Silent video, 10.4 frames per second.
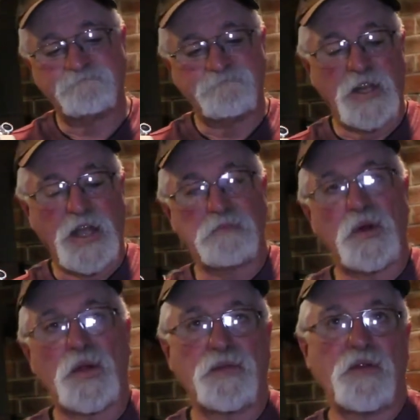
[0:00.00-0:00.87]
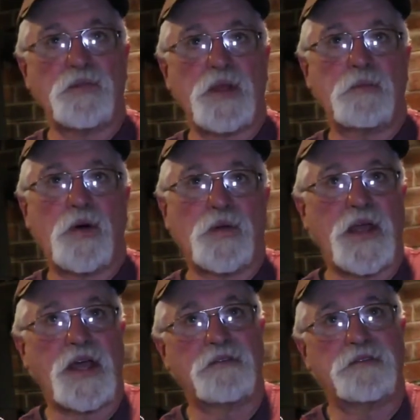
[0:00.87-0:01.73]
Like both of them, they
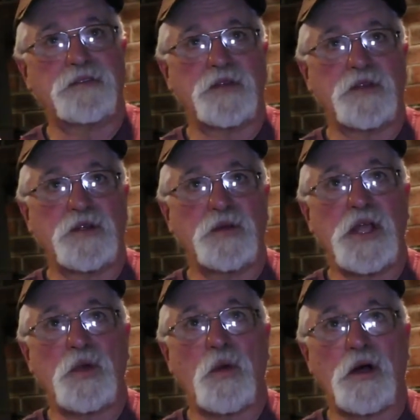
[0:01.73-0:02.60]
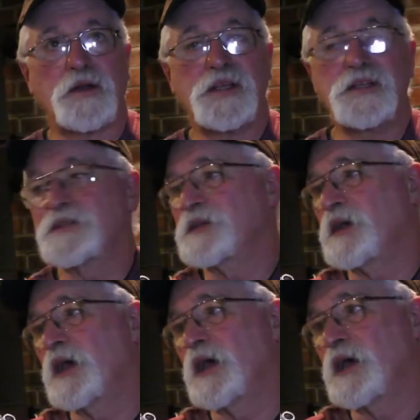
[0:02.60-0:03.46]
both have their unique qualities,
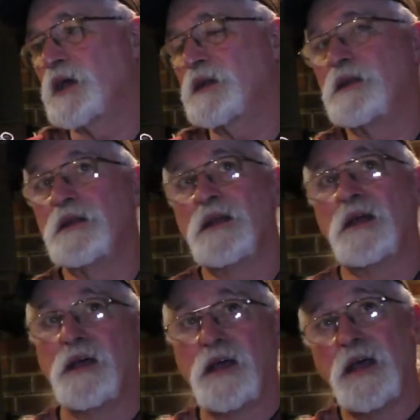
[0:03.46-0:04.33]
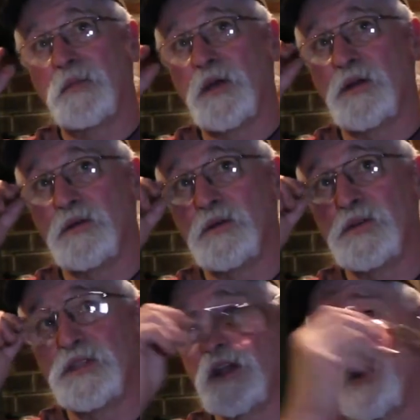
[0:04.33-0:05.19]
and I'm going to
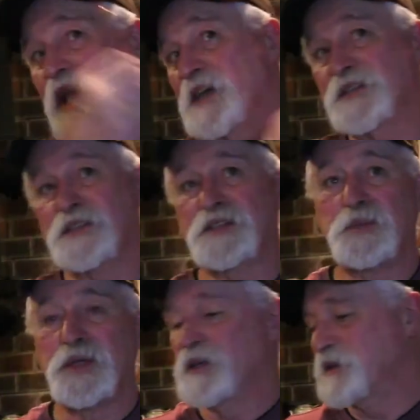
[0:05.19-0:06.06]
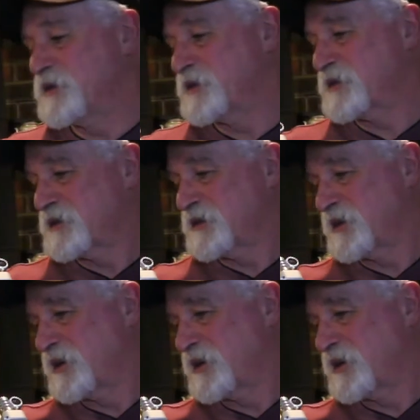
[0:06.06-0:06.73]
lose the glasses because